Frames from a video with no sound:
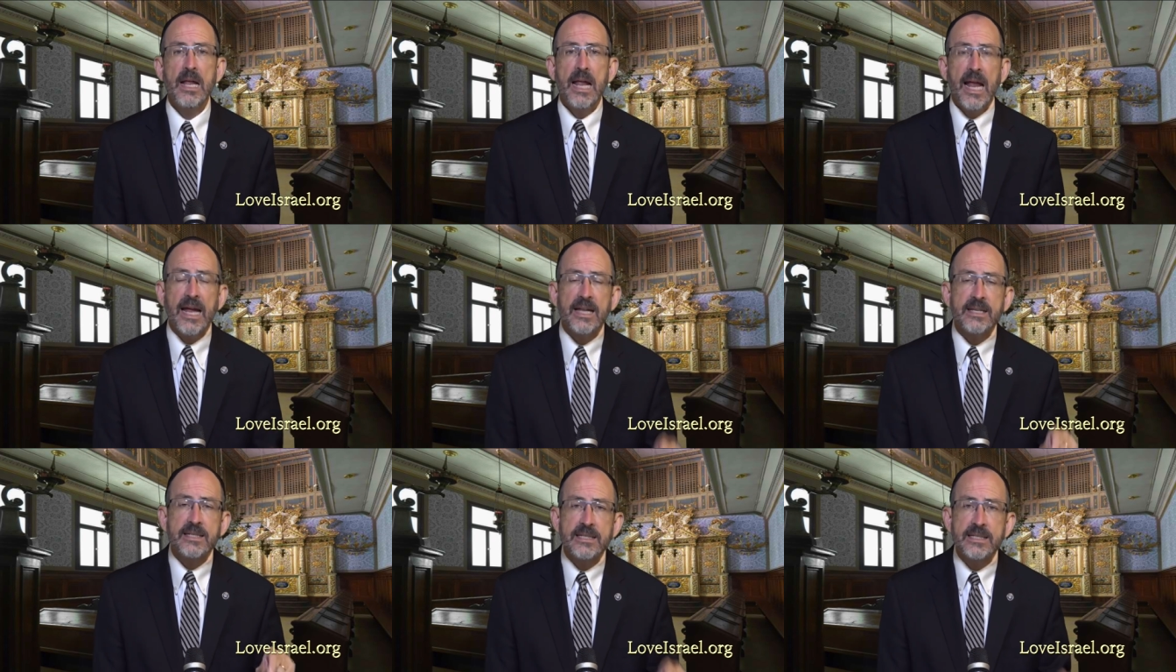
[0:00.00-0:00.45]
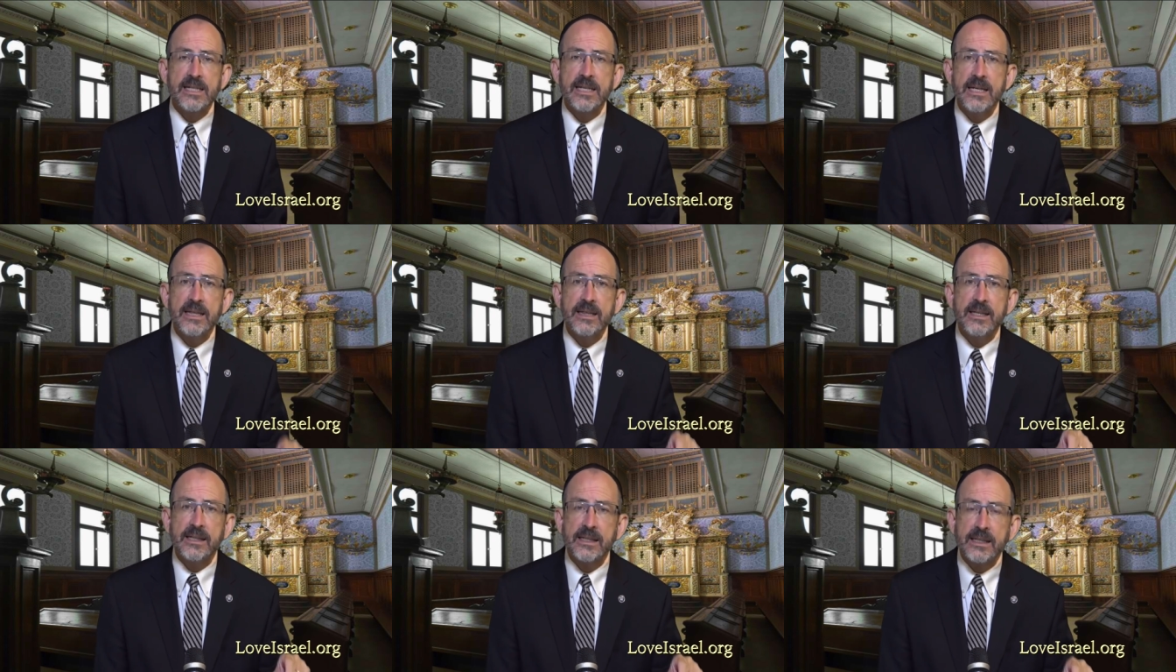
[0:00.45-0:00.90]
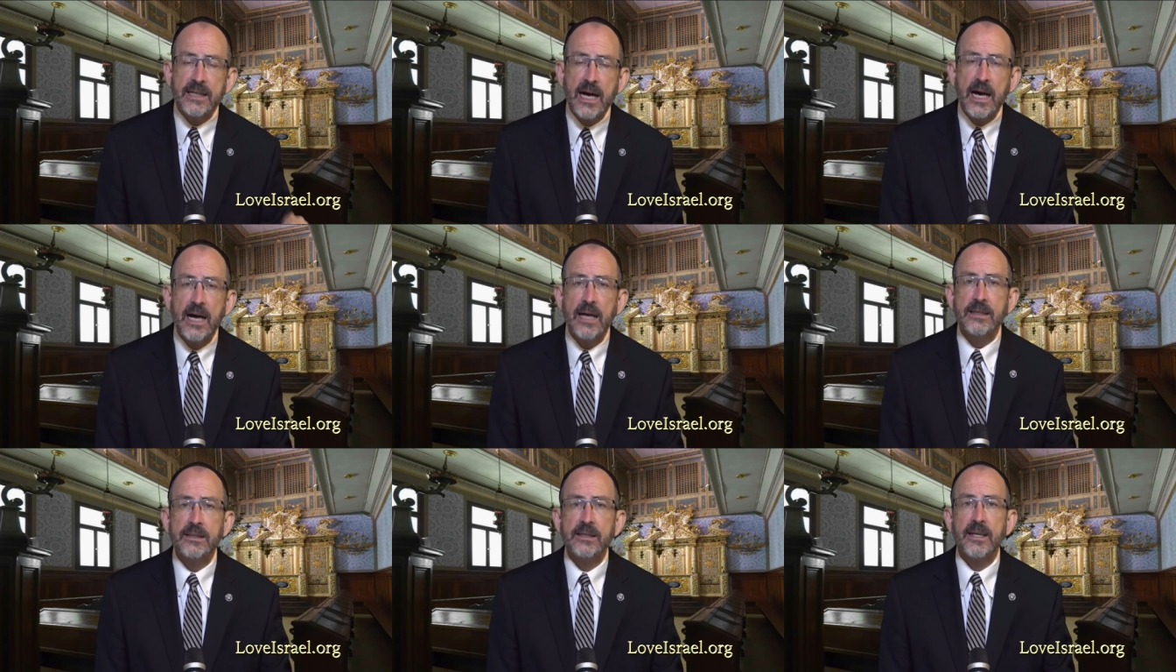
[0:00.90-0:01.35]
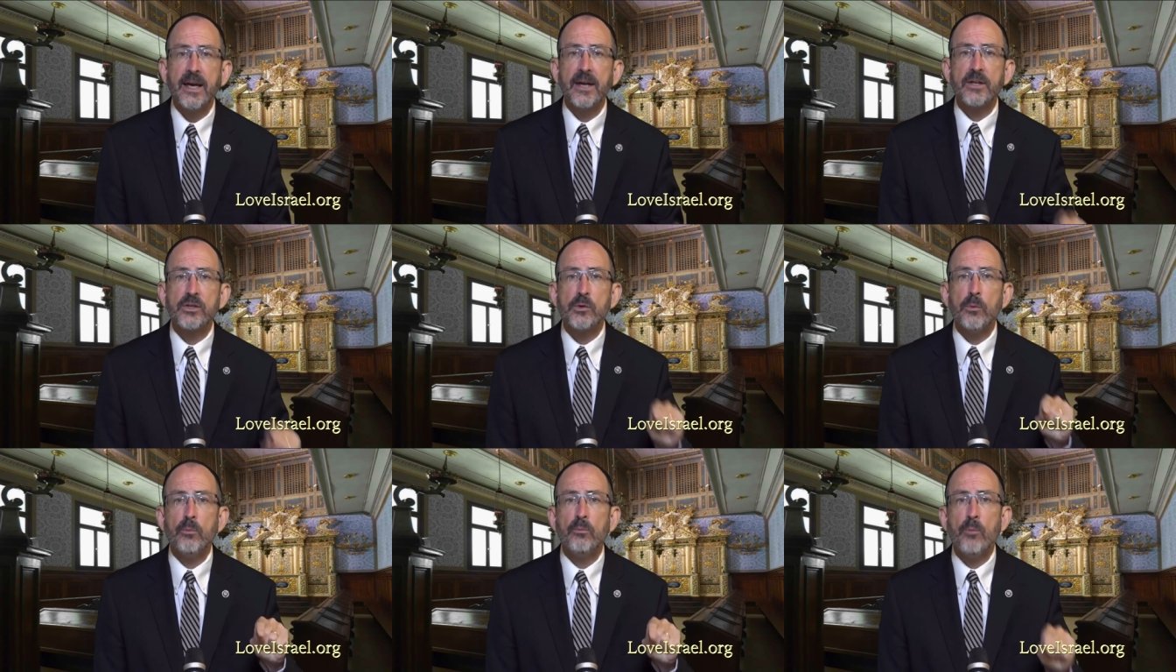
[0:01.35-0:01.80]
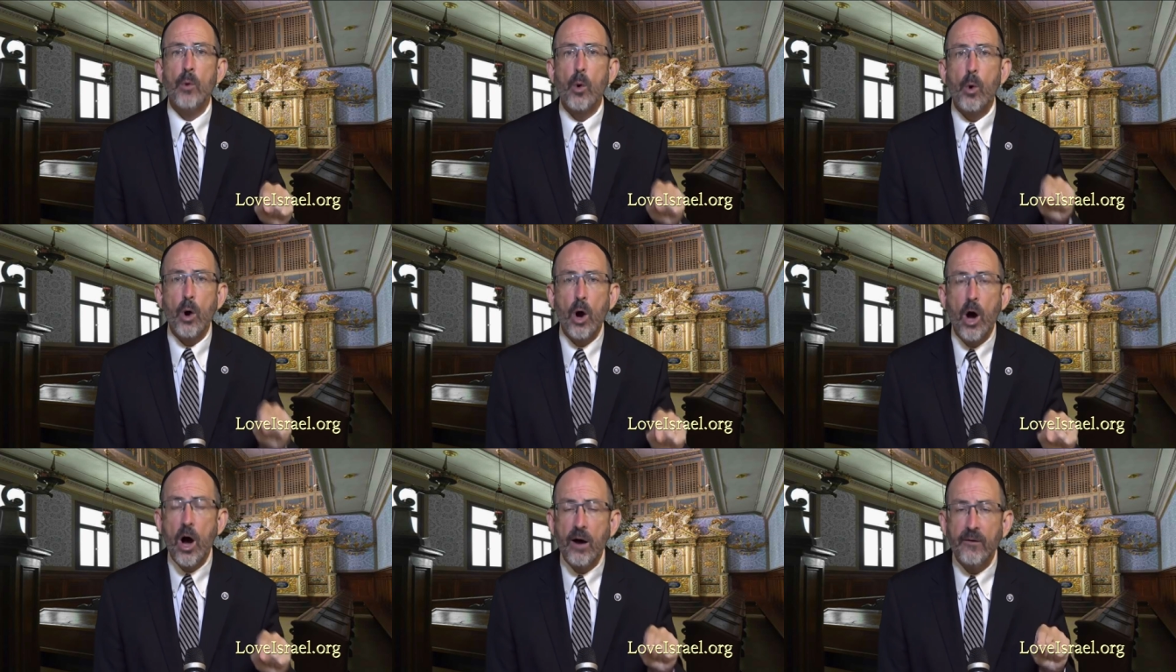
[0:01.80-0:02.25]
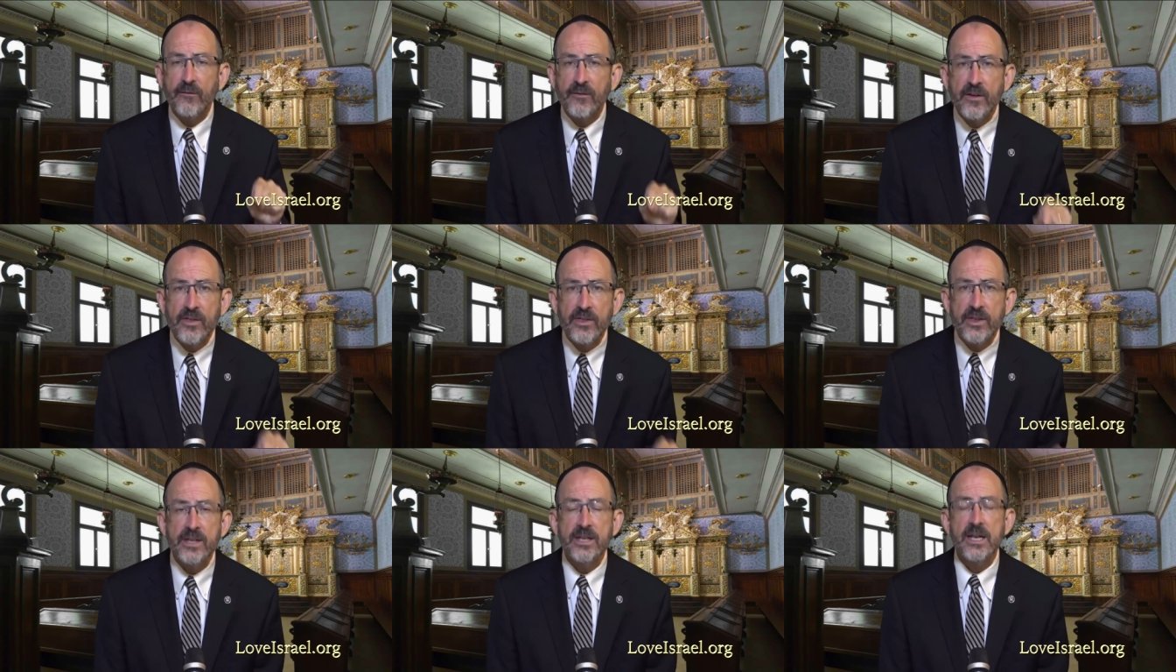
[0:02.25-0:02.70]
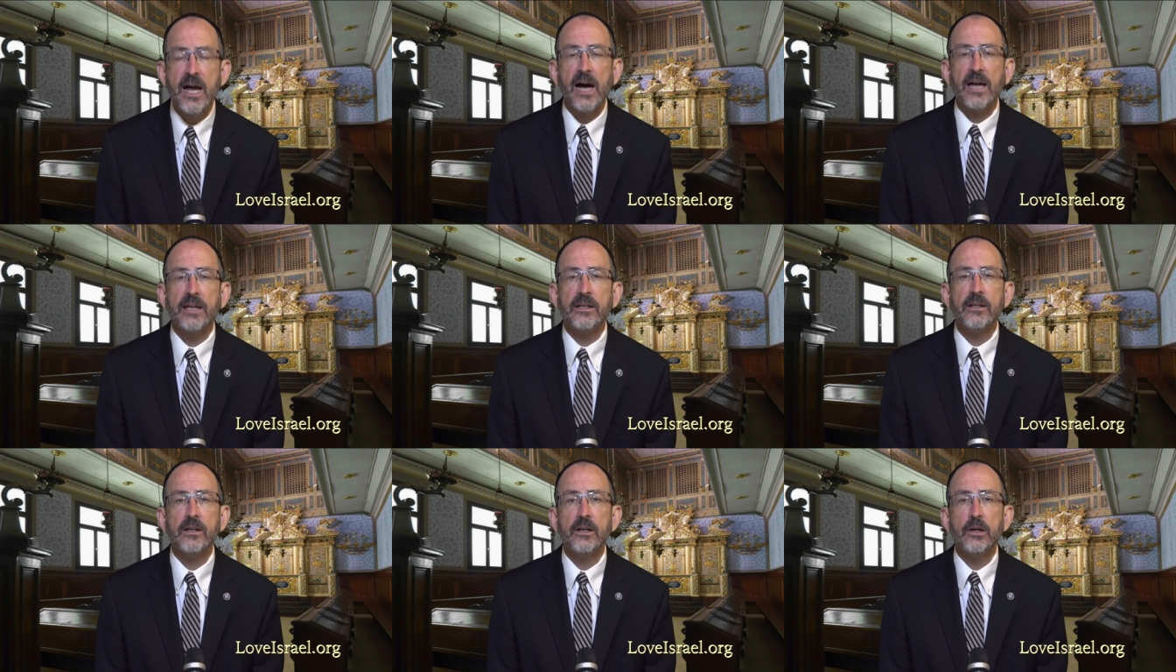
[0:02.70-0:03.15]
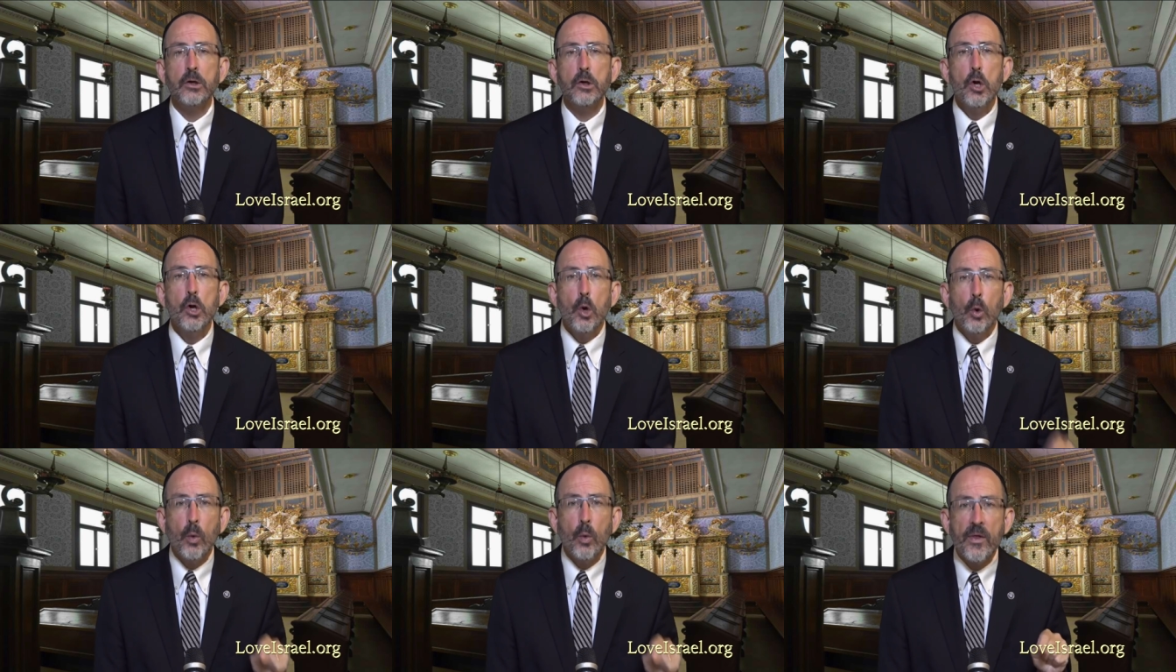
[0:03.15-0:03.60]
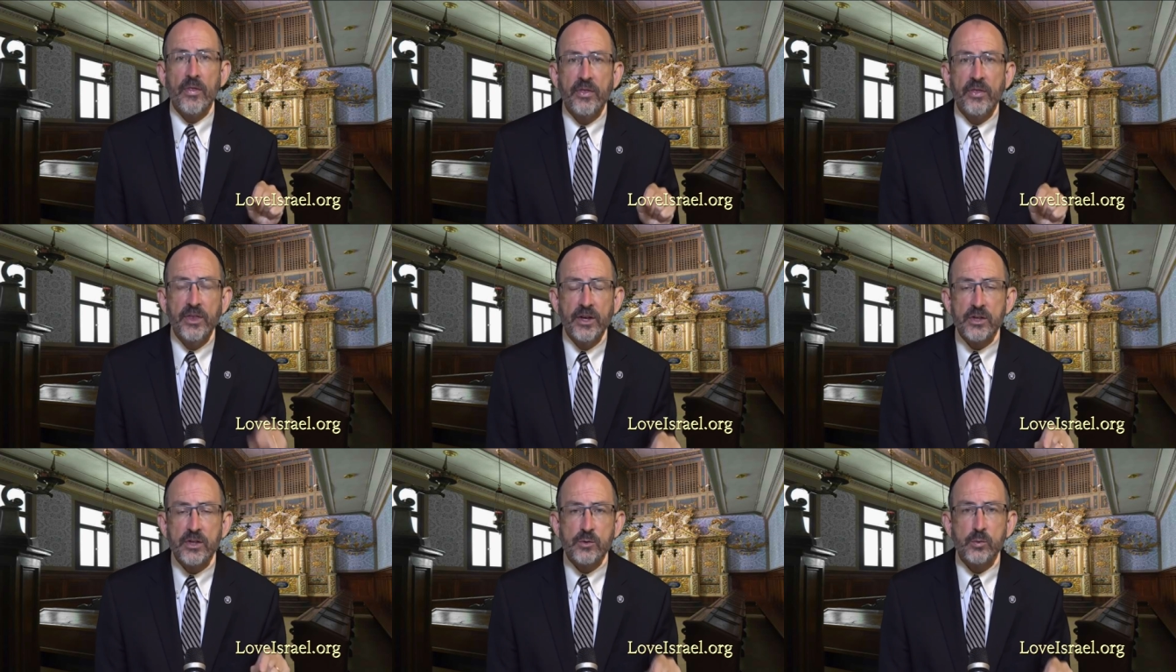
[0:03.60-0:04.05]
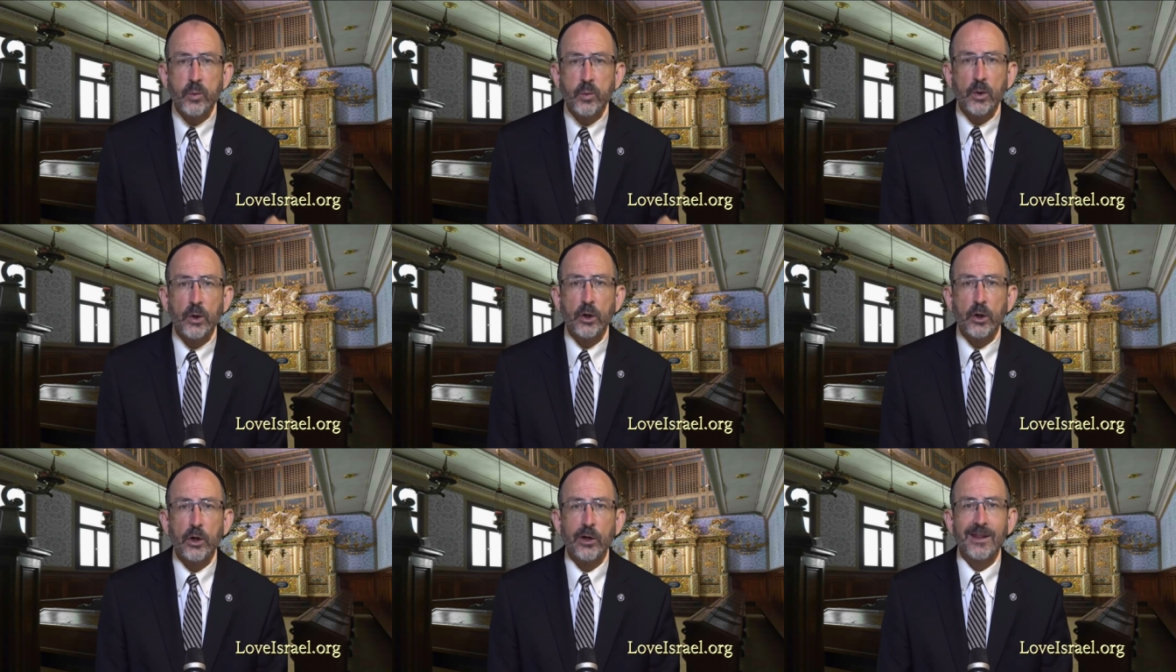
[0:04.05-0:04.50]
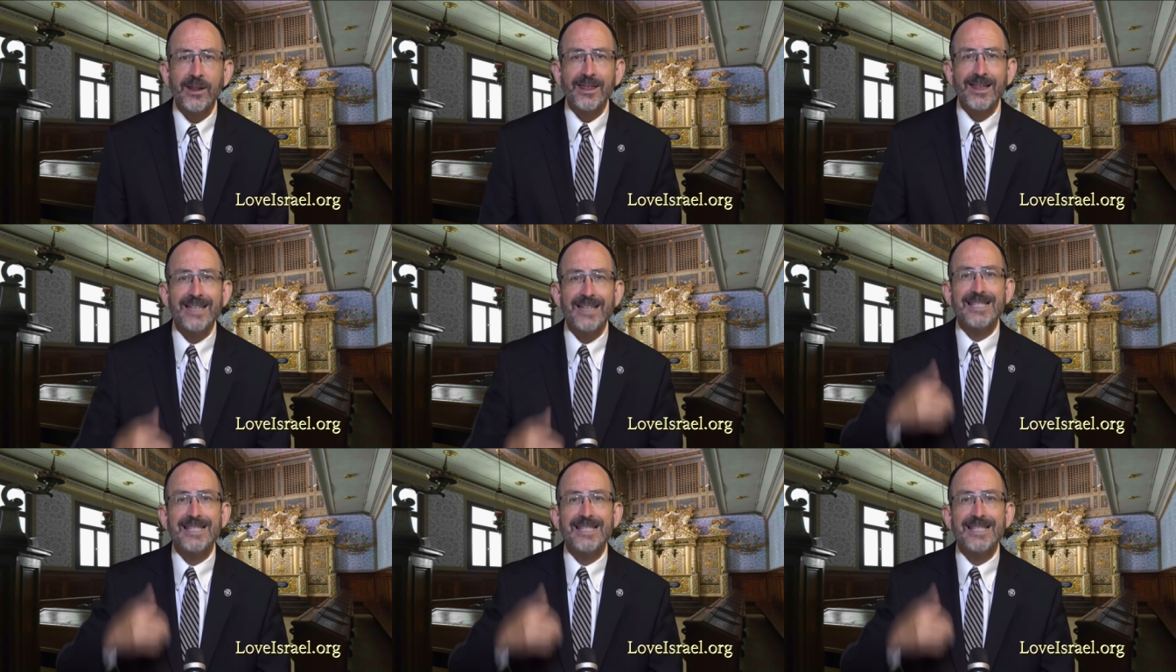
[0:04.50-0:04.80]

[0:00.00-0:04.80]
and seen the context more often than not when this word,